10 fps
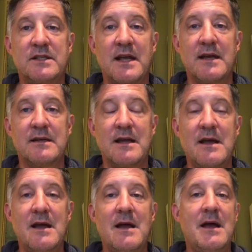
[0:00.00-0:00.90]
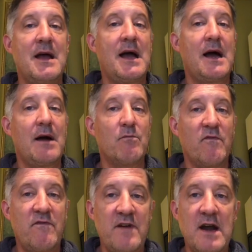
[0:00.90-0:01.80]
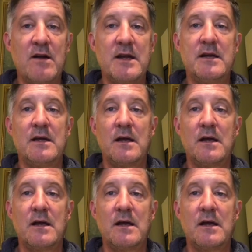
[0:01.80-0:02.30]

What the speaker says: And I'm very